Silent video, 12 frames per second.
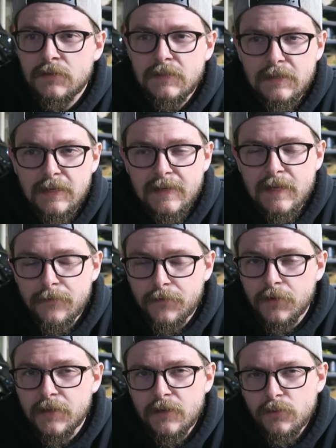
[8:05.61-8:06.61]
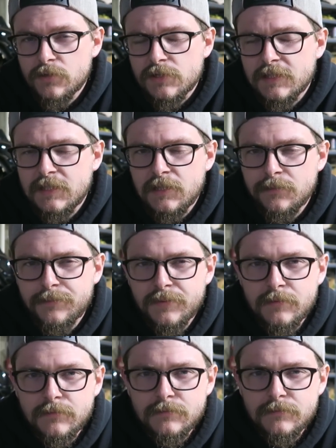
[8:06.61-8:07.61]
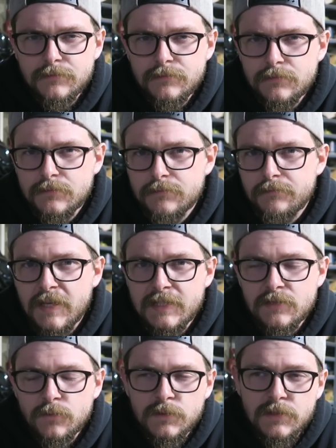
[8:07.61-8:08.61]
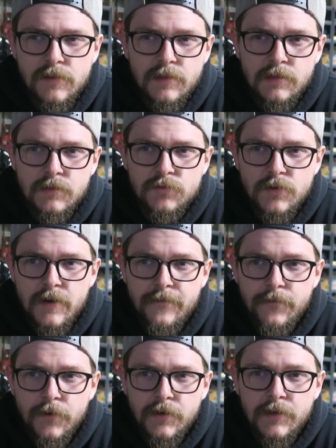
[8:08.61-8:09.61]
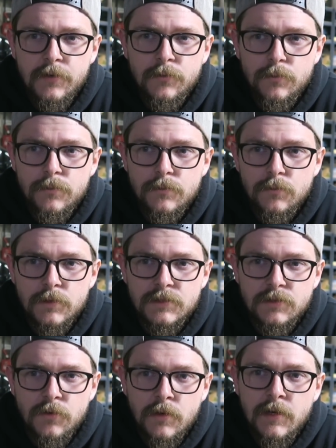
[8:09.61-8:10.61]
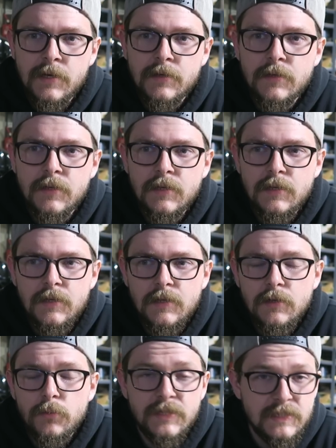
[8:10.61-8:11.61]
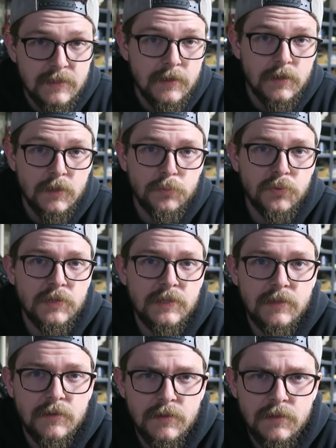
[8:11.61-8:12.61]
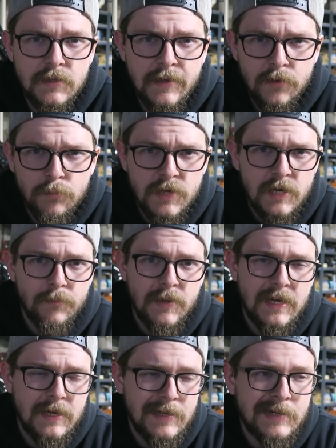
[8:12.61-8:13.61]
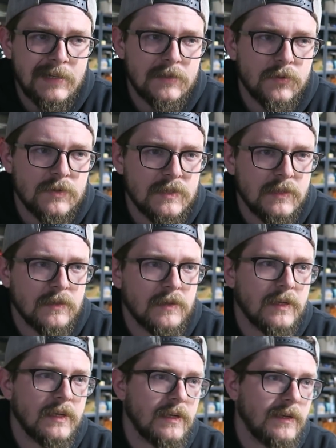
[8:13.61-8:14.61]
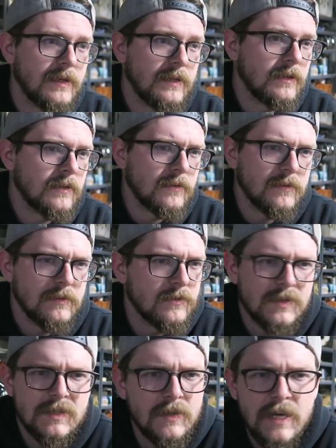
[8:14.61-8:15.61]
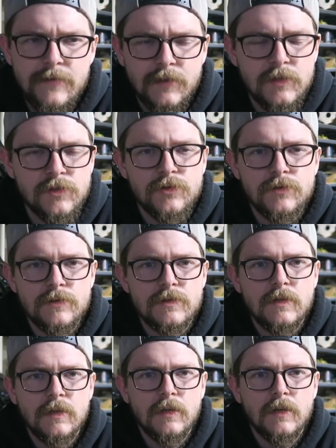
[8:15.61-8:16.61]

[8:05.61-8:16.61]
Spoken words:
I got a feeling that we'll just keep messing with the thing, trying to figure out what's going on. We did end up putting the Edelbrock back on it towards the end of the day, and it was still having issues.